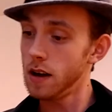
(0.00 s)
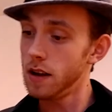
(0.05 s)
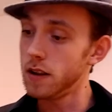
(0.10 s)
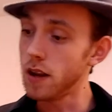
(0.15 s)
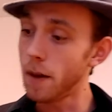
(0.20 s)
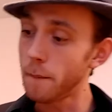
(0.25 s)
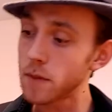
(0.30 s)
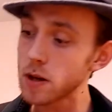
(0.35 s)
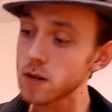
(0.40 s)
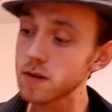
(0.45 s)

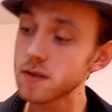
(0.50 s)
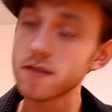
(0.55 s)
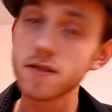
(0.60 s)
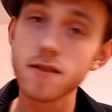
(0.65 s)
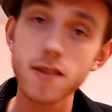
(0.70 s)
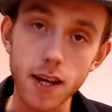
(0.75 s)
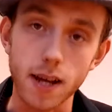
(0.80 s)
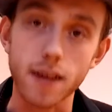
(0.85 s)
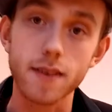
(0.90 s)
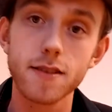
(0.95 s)
Number
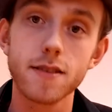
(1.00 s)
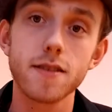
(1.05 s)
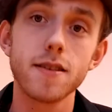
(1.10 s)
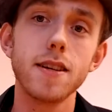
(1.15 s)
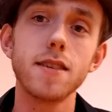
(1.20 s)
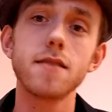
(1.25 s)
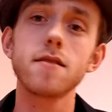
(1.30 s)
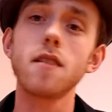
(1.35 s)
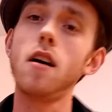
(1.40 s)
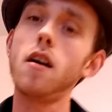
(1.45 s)
six
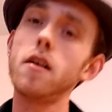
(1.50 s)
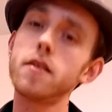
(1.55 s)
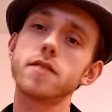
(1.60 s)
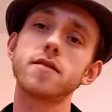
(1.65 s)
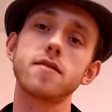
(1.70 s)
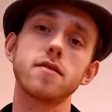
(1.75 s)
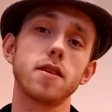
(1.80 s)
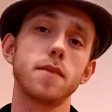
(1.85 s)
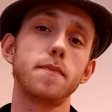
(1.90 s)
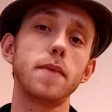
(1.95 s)
is
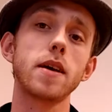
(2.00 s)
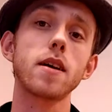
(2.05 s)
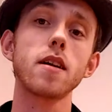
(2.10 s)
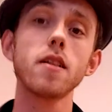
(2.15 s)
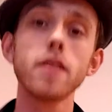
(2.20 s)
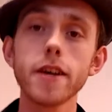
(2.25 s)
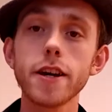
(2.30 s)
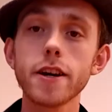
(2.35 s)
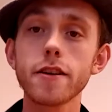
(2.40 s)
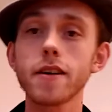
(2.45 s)
honestly be
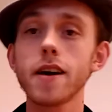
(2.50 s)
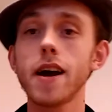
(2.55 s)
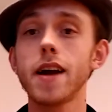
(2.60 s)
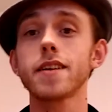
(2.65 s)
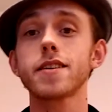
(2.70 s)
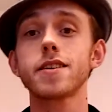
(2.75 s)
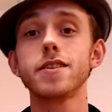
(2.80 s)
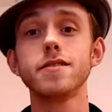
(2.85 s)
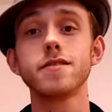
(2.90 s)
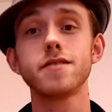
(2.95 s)
clear
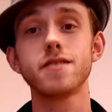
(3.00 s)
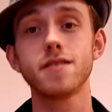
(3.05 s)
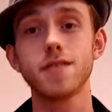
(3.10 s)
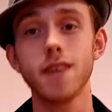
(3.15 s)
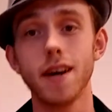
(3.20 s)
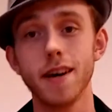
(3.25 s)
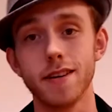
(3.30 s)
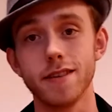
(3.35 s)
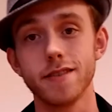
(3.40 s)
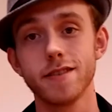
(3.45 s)
and
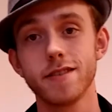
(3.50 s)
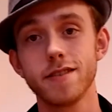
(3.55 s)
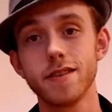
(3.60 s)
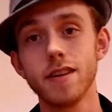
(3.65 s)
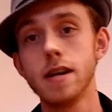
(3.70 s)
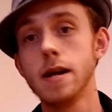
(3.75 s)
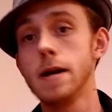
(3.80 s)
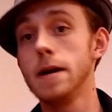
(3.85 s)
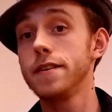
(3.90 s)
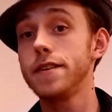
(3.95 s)
concise.
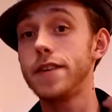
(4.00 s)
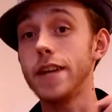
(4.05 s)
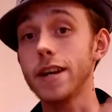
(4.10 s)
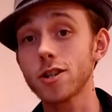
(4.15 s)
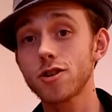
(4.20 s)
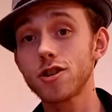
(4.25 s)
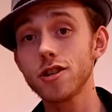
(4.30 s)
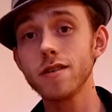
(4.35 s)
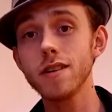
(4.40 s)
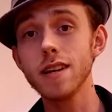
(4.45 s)

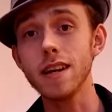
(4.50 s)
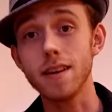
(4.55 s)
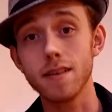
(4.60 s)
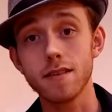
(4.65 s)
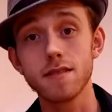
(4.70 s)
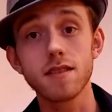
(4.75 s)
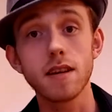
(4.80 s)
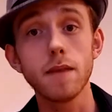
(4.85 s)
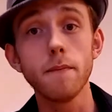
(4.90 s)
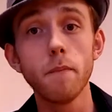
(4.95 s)
Diction
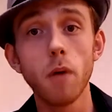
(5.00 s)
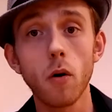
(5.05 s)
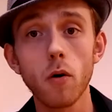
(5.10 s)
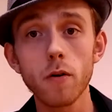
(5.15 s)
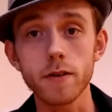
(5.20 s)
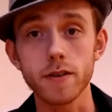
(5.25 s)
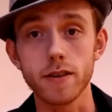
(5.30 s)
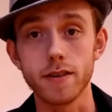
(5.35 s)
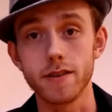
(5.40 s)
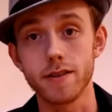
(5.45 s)
is
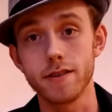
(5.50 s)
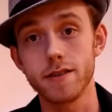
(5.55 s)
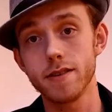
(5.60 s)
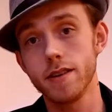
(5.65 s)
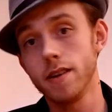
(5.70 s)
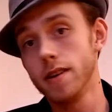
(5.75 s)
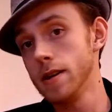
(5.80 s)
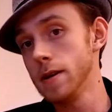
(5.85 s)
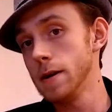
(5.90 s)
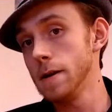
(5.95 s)
important.
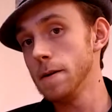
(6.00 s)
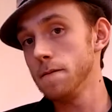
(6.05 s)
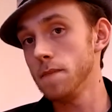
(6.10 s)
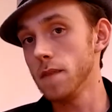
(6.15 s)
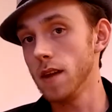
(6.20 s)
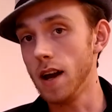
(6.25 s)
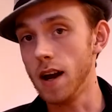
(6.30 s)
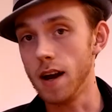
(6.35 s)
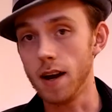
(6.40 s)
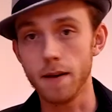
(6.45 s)

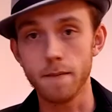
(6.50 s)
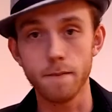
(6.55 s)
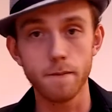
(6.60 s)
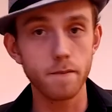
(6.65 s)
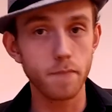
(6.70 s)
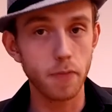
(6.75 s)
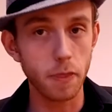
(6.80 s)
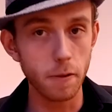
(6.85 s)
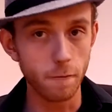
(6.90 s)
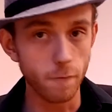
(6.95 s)

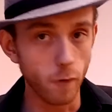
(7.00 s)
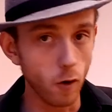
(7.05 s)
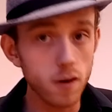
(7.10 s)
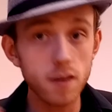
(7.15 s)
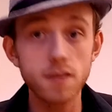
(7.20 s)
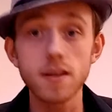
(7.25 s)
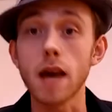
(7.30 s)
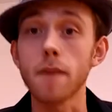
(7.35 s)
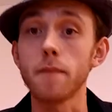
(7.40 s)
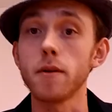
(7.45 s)
Um, for
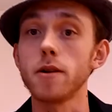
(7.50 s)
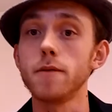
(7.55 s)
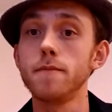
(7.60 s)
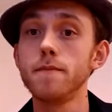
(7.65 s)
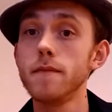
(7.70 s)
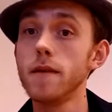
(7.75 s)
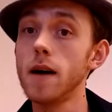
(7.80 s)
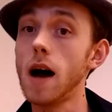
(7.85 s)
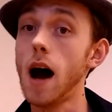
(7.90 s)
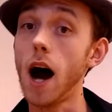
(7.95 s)
example,
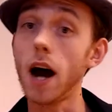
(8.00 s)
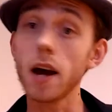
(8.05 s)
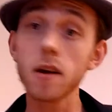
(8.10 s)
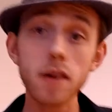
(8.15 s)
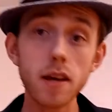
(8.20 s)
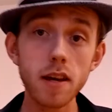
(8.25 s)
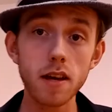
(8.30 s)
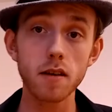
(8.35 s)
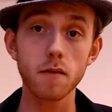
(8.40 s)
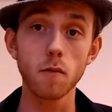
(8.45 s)

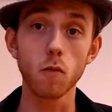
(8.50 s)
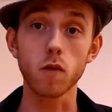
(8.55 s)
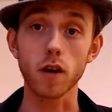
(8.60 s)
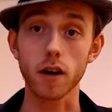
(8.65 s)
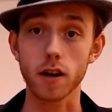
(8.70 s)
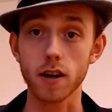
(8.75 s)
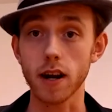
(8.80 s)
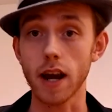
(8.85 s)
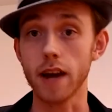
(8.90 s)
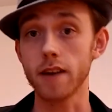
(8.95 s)
I
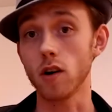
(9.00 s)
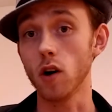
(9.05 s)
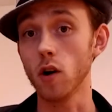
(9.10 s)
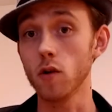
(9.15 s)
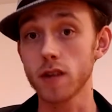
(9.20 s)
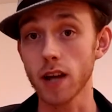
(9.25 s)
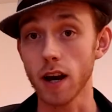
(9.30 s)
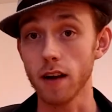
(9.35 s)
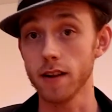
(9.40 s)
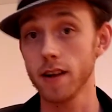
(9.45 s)
work at a
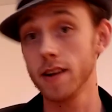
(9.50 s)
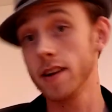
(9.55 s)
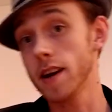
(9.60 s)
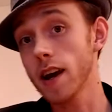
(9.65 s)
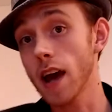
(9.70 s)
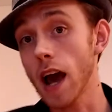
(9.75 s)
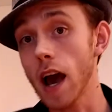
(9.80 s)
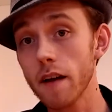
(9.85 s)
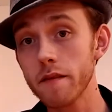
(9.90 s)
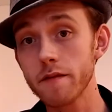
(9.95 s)
hotel and I
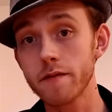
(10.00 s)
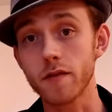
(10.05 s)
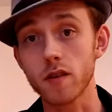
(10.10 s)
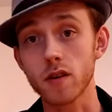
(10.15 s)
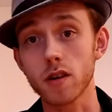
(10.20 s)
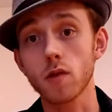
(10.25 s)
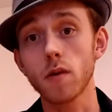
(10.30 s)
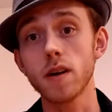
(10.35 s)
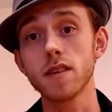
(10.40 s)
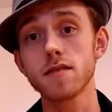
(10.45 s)
have
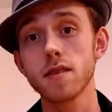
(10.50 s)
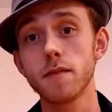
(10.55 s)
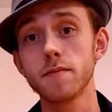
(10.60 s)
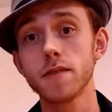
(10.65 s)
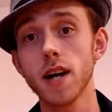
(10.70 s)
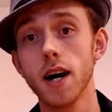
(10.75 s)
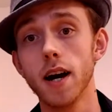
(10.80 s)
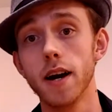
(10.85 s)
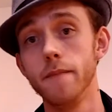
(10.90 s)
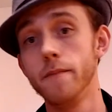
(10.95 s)
for quite some
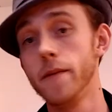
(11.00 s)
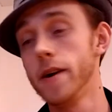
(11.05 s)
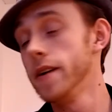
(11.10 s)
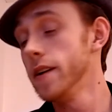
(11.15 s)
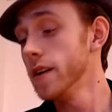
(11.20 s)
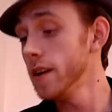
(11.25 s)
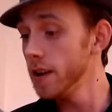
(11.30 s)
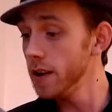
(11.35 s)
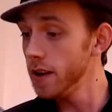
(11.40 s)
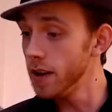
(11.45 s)
time.
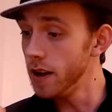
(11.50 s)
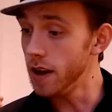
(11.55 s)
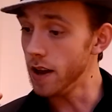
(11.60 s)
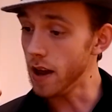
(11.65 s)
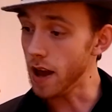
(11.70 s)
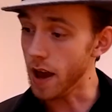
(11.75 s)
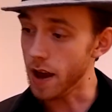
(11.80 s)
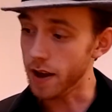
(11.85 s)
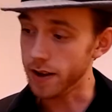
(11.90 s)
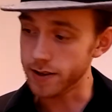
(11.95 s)

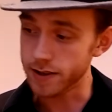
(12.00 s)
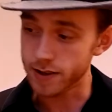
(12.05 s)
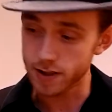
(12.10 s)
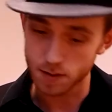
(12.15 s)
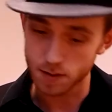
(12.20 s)
And